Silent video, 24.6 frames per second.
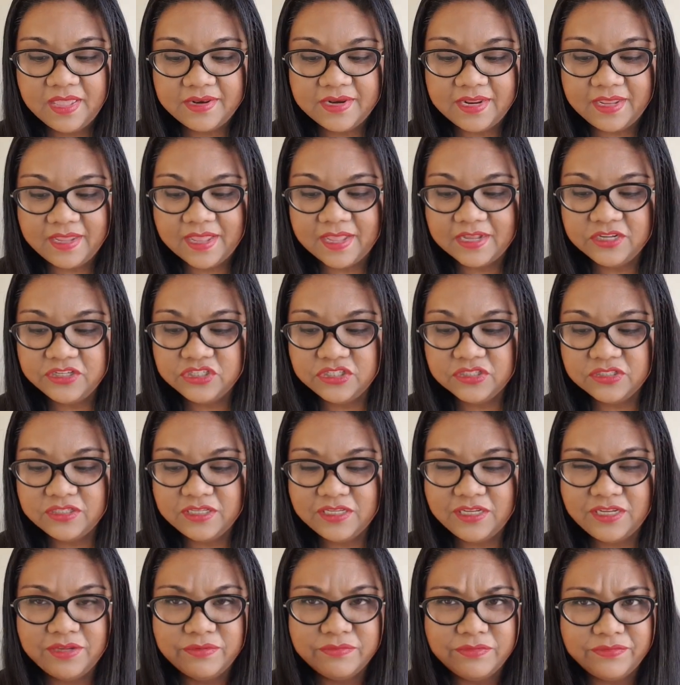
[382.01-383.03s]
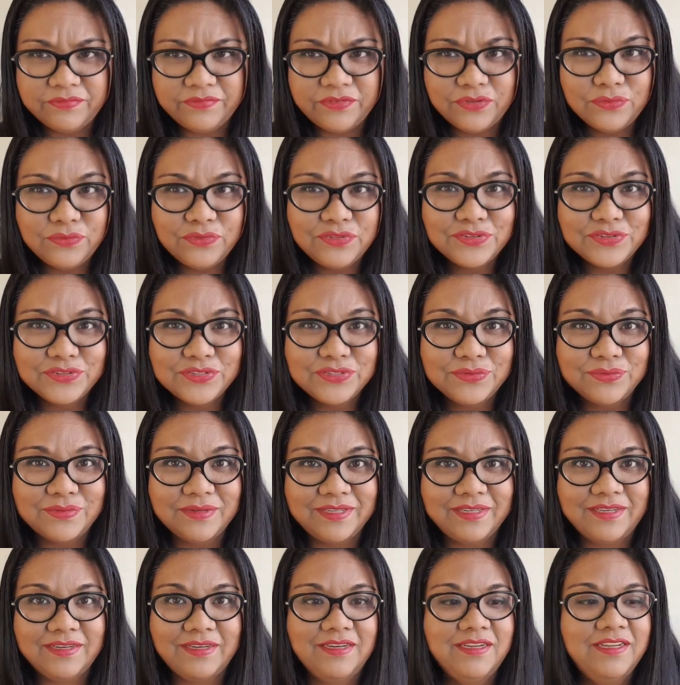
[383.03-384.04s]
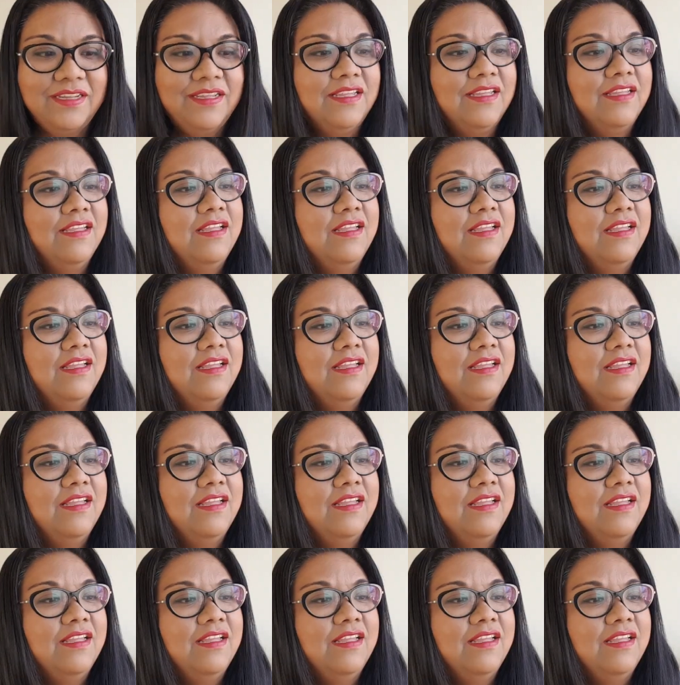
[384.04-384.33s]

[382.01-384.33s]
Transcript: And I actually reviewed this one